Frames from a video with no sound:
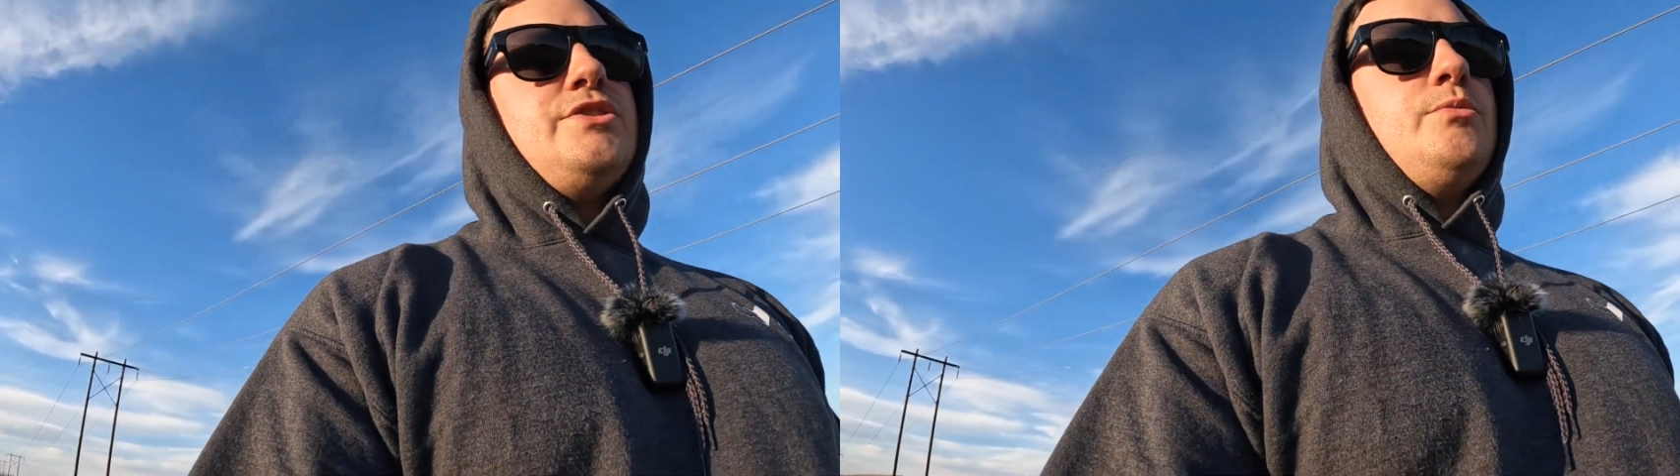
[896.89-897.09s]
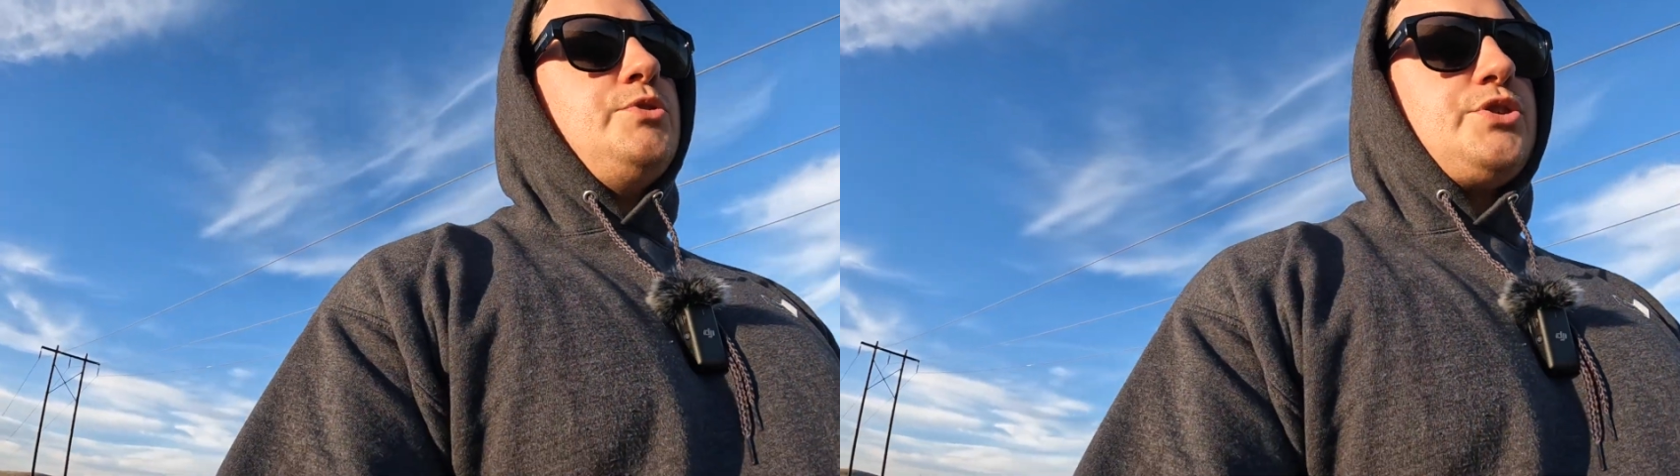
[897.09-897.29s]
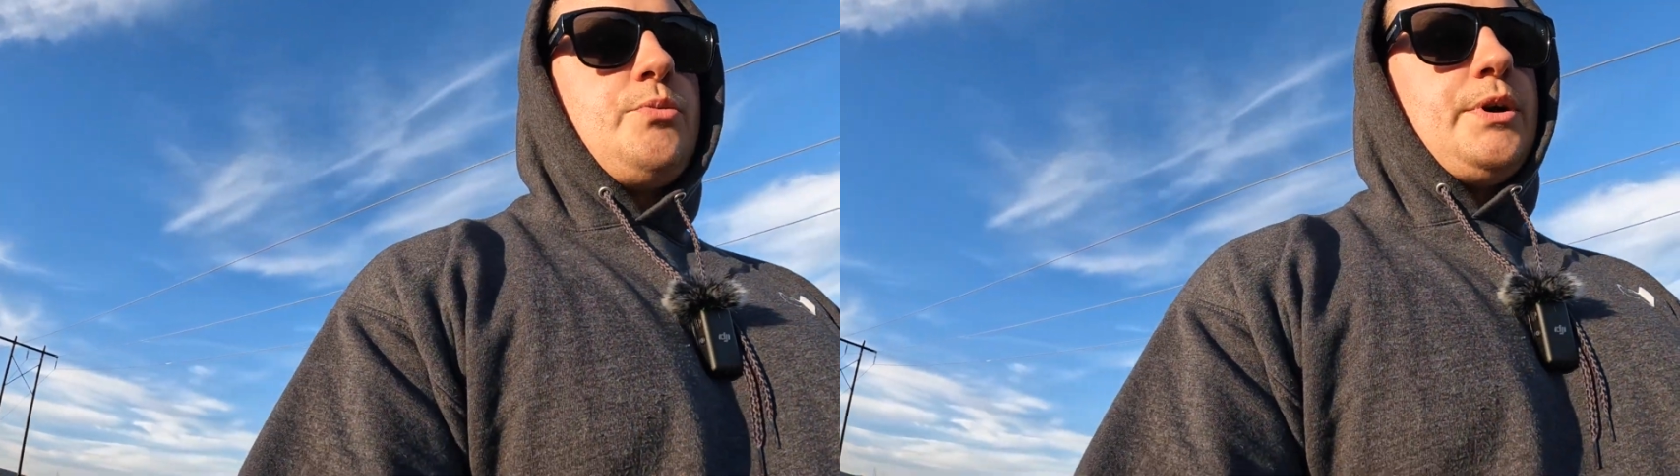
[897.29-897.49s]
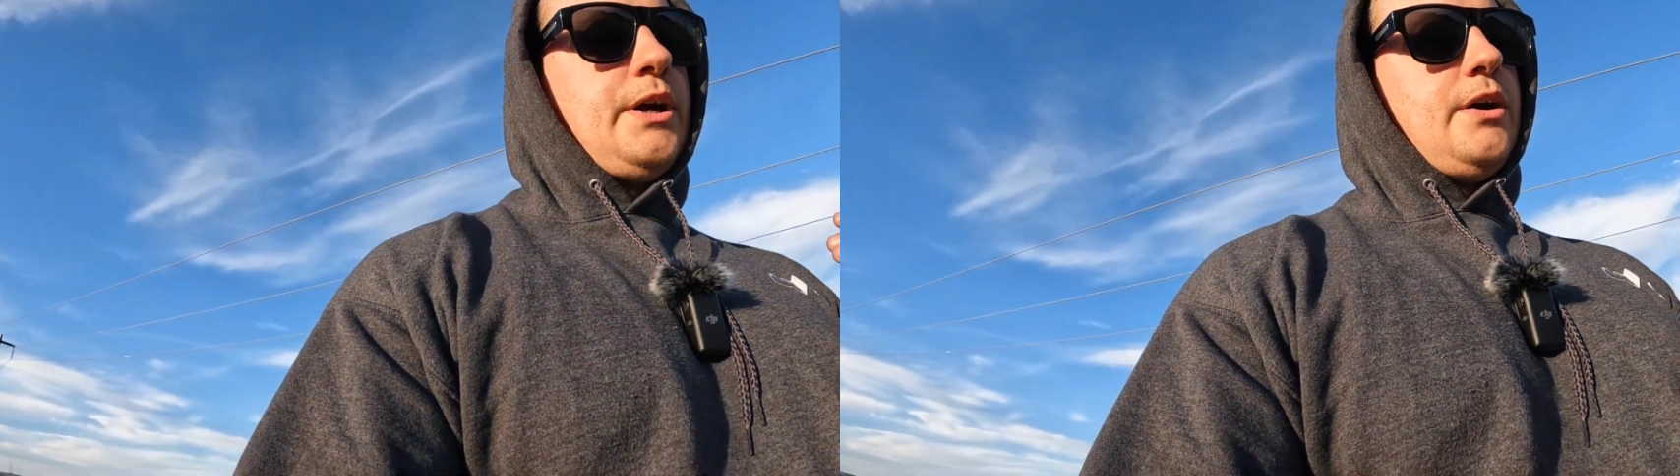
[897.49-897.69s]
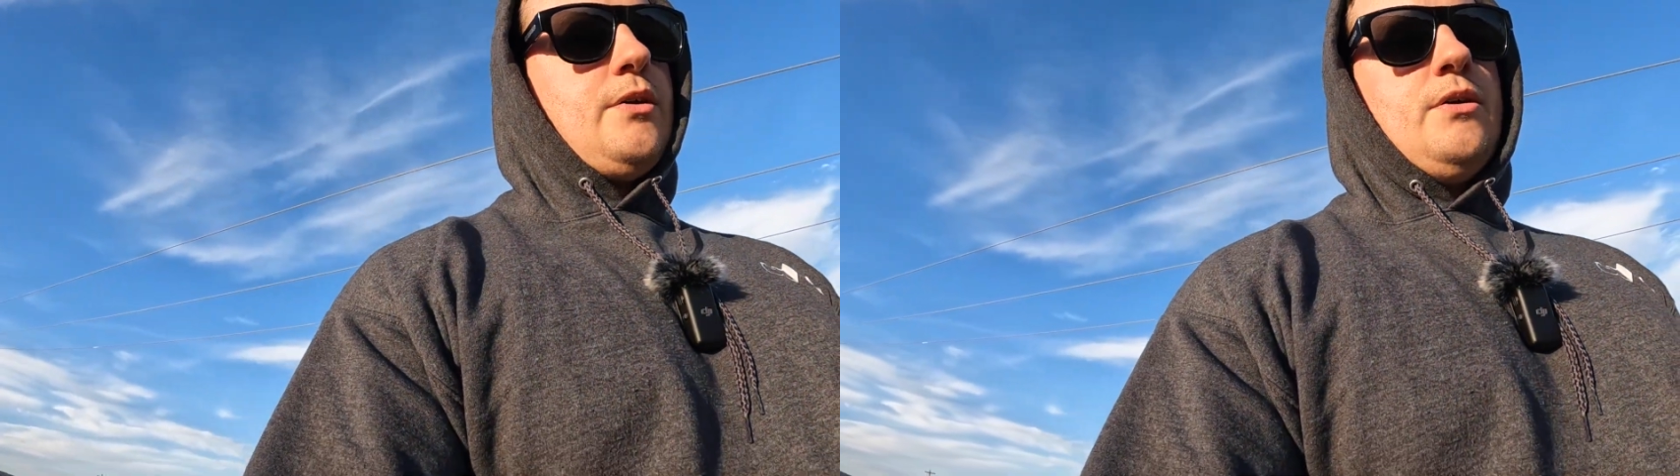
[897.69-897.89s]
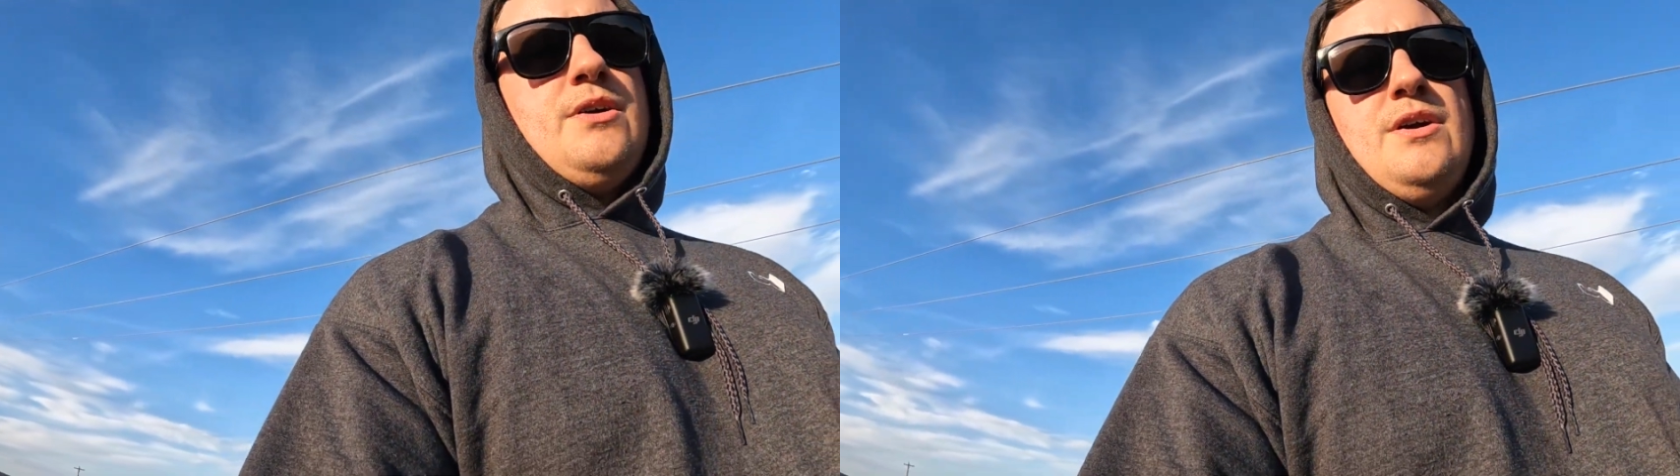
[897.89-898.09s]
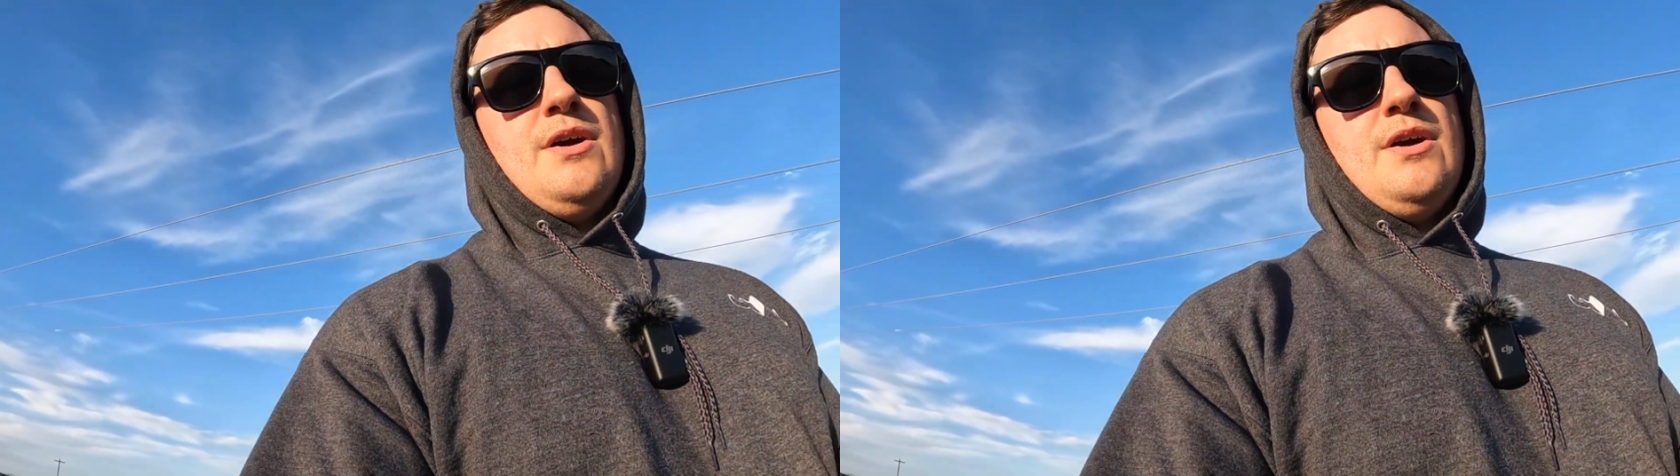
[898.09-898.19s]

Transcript: you just want to go